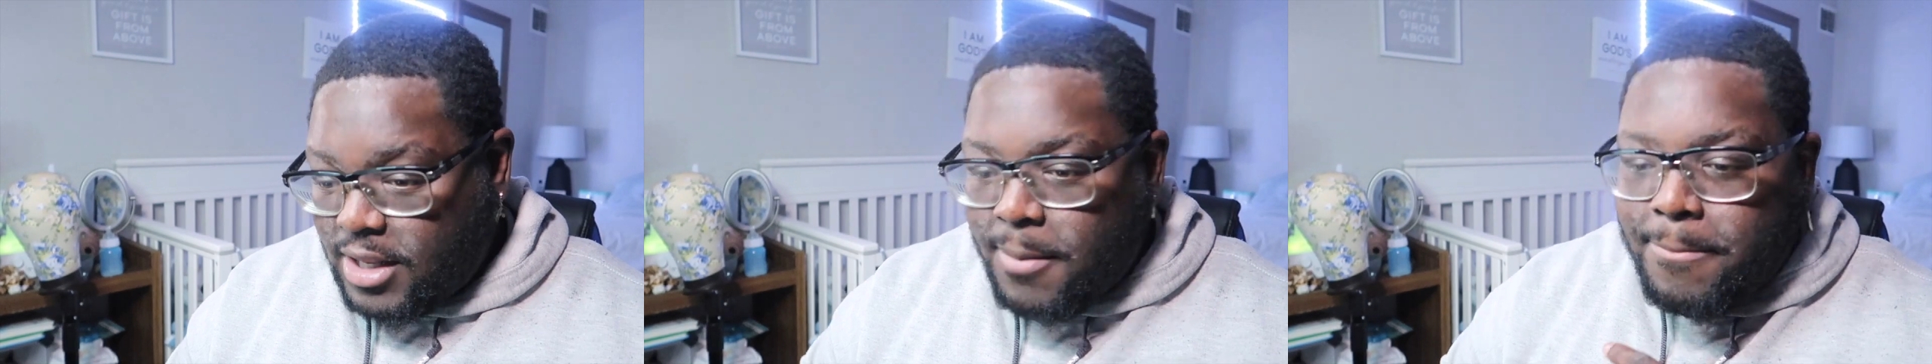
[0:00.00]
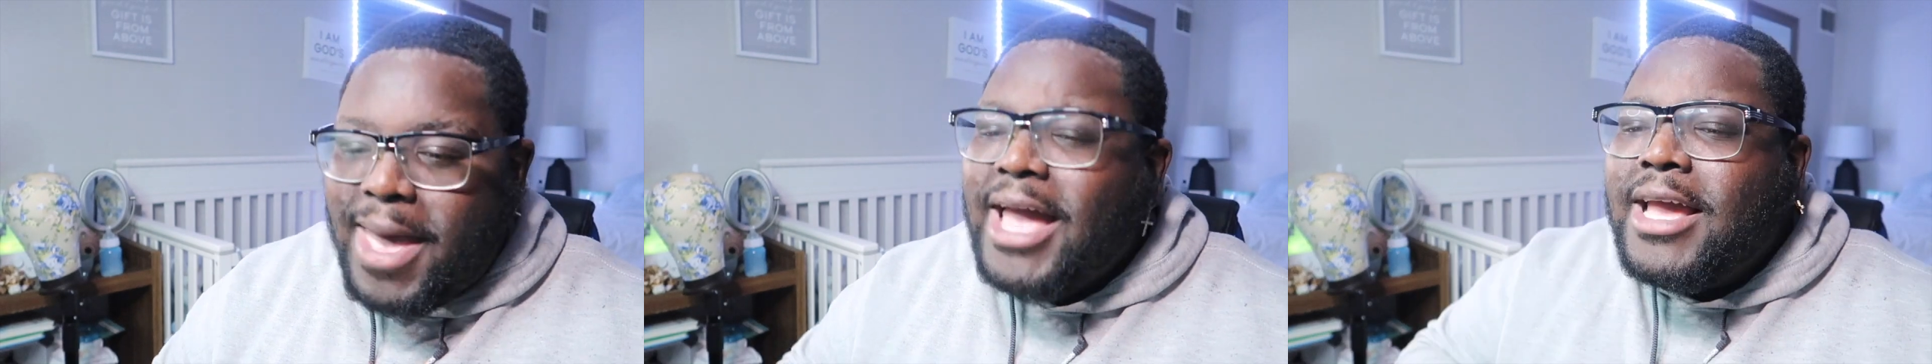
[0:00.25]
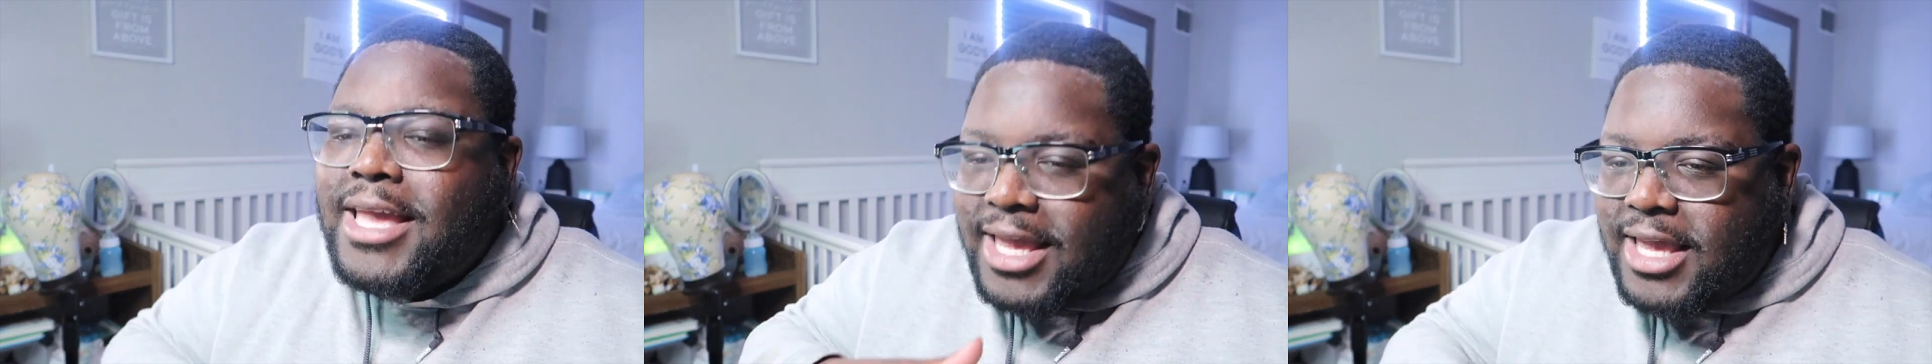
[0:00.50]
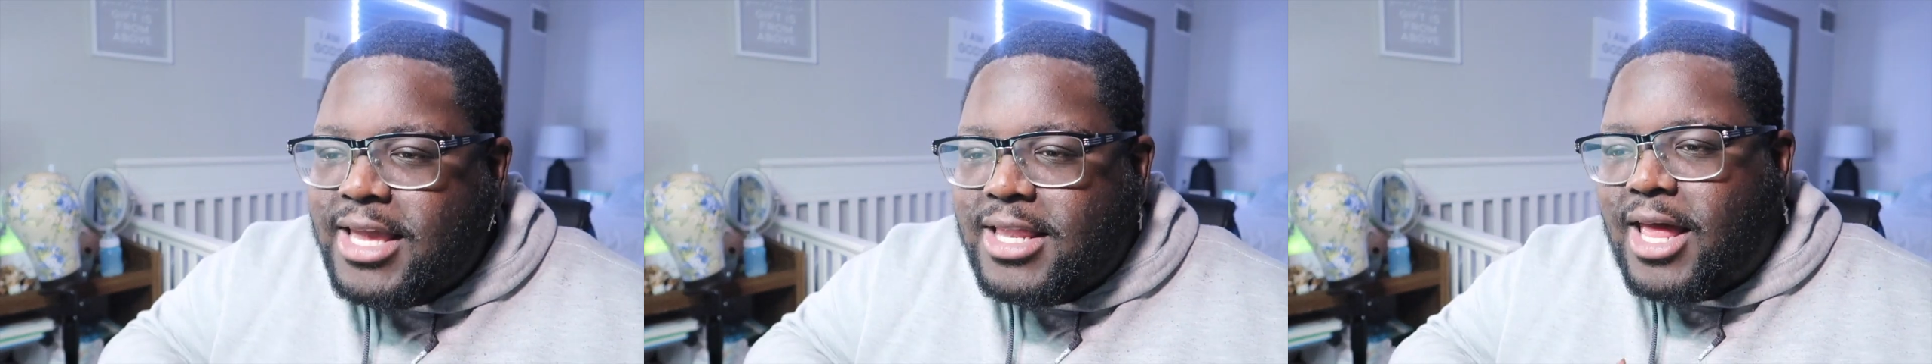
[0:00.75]
Back
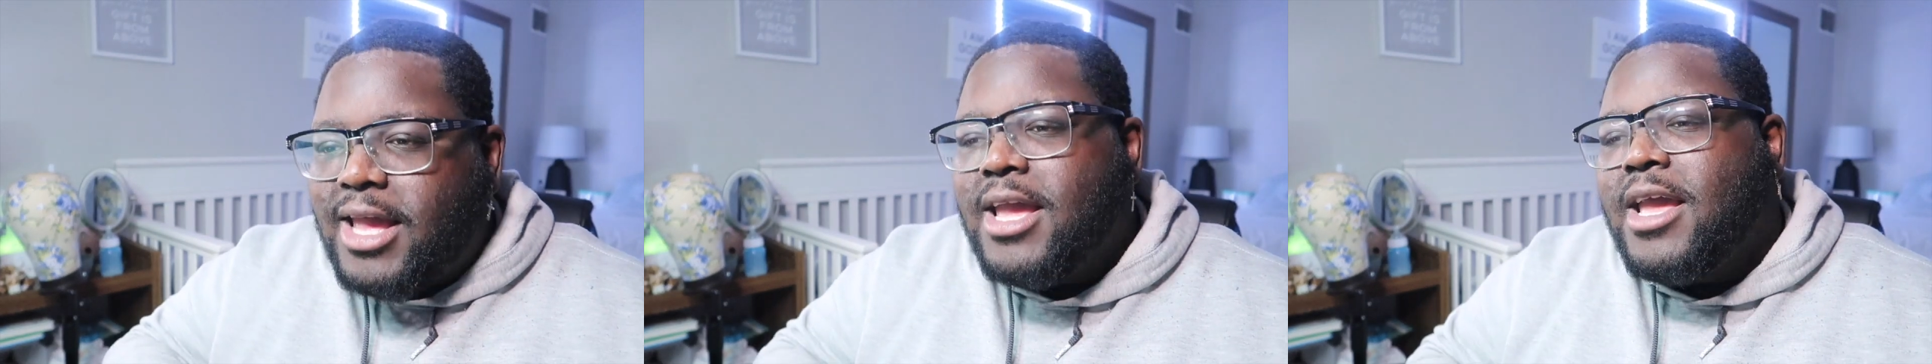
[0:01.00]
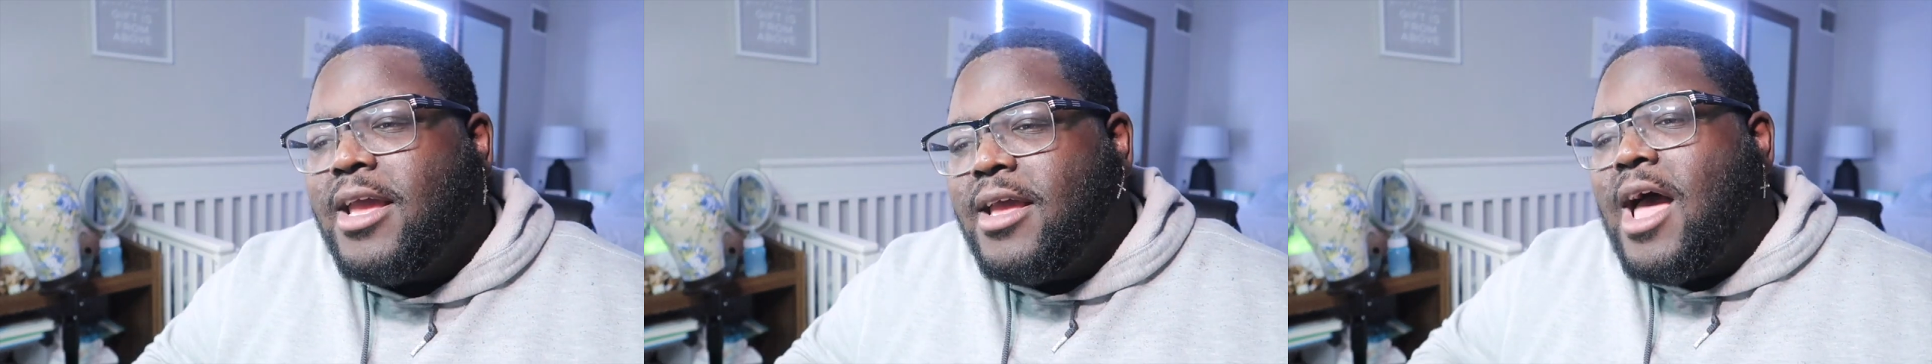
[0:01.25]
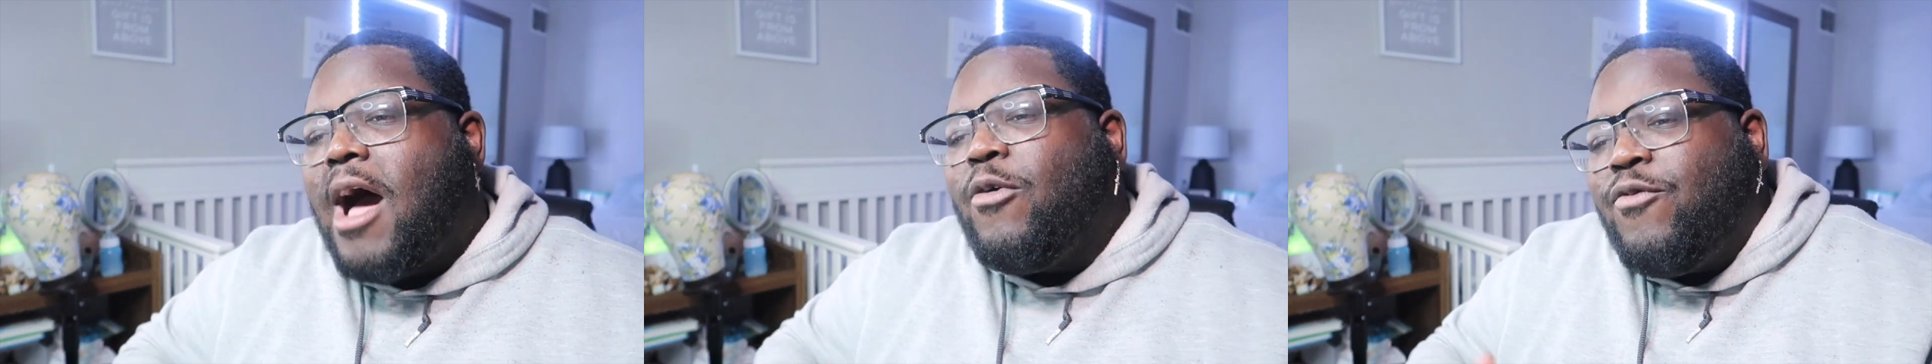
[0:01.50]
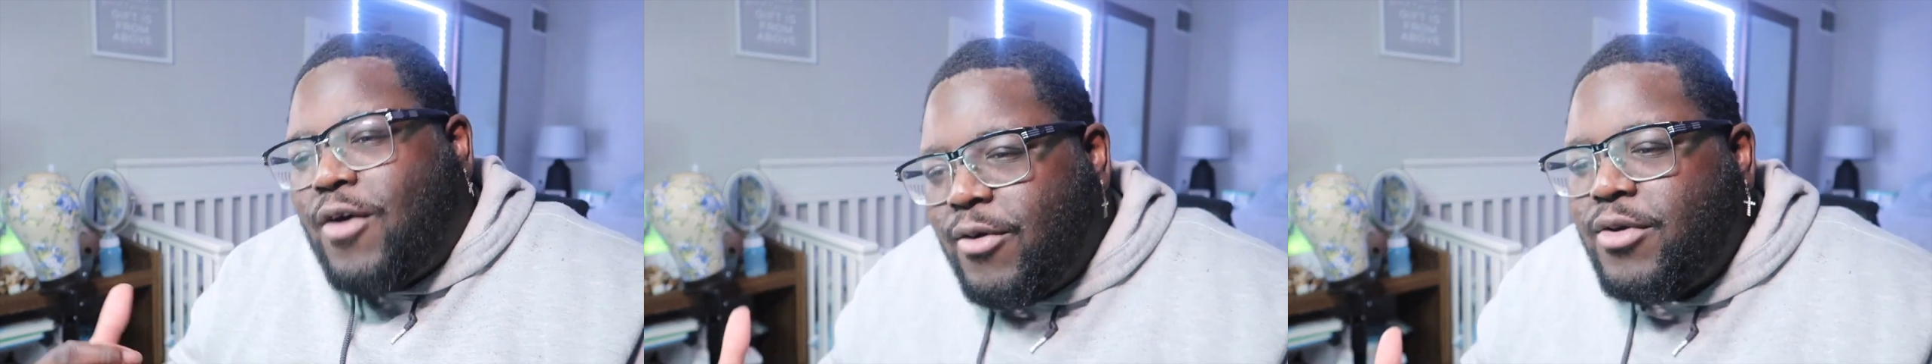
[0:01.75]
again, like I
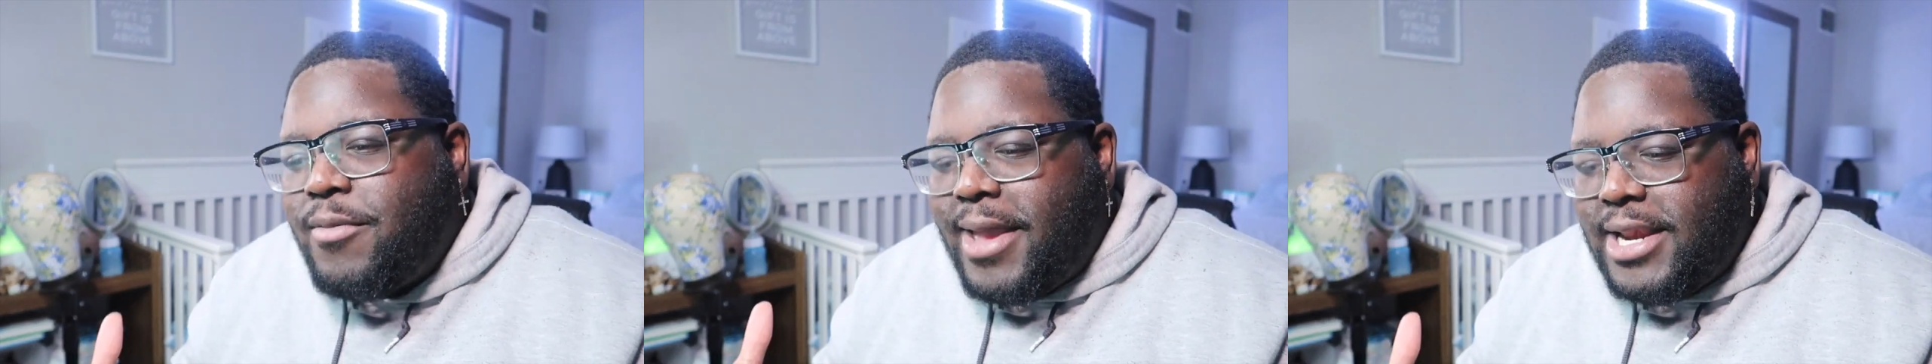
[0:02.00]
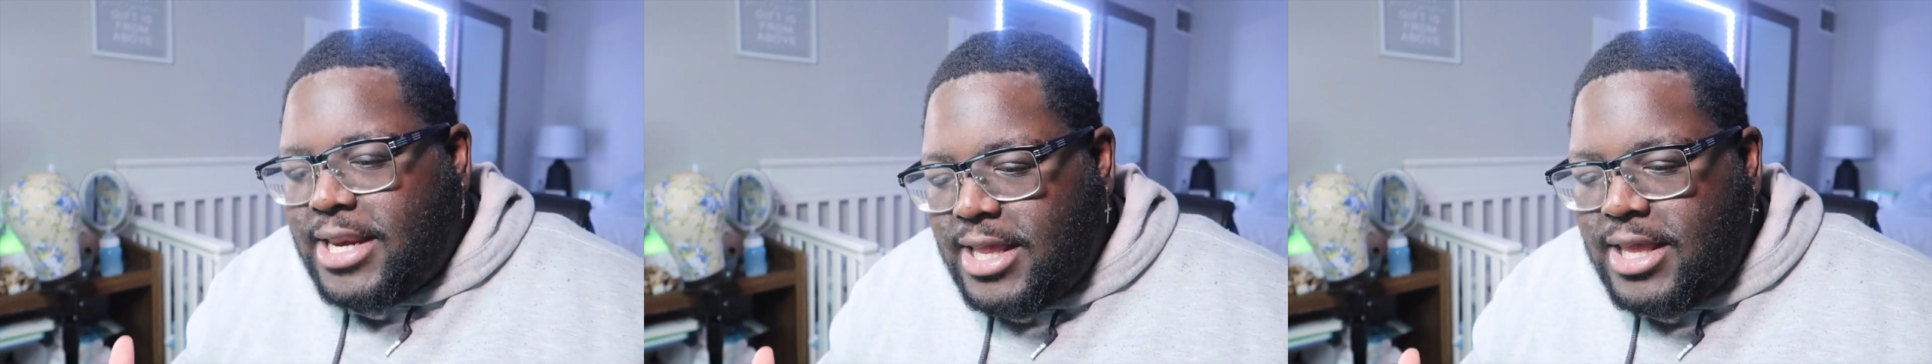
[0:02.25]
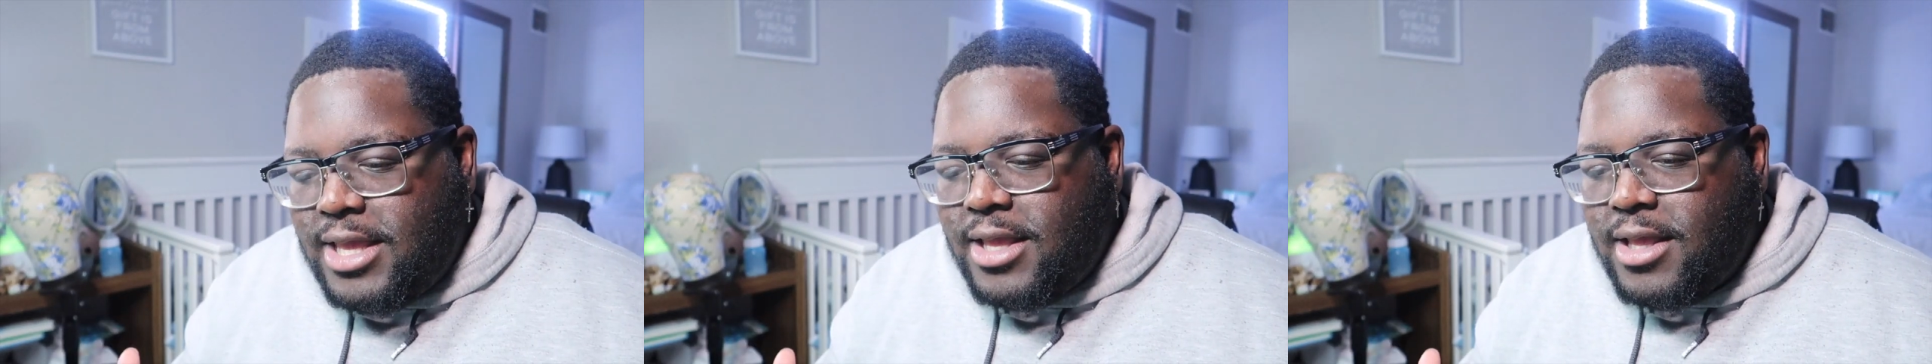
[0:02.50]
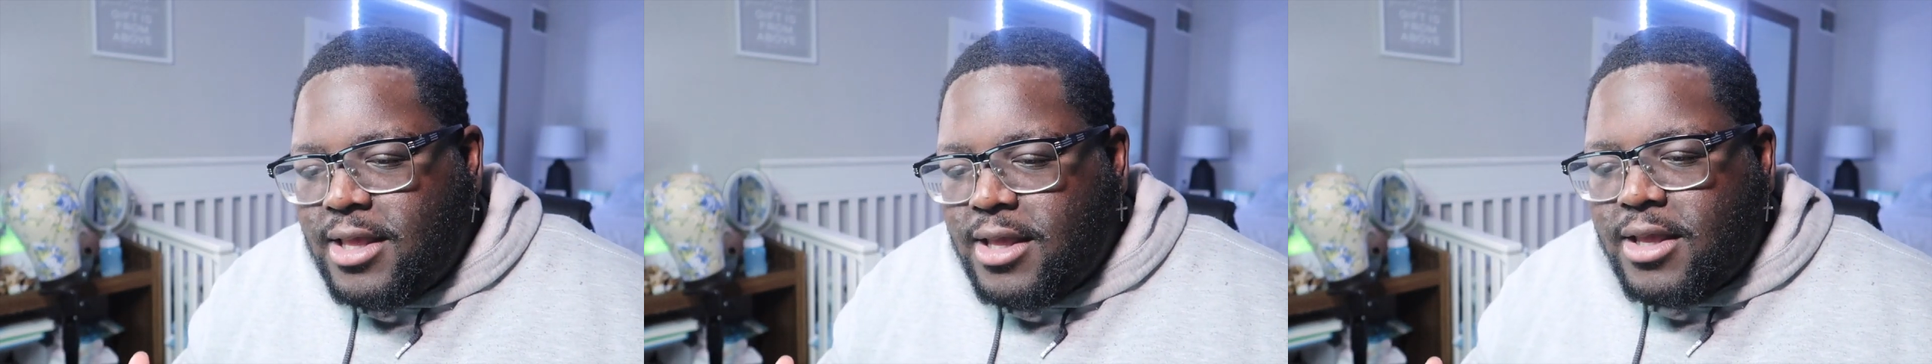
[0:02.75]
was fucking with him back then.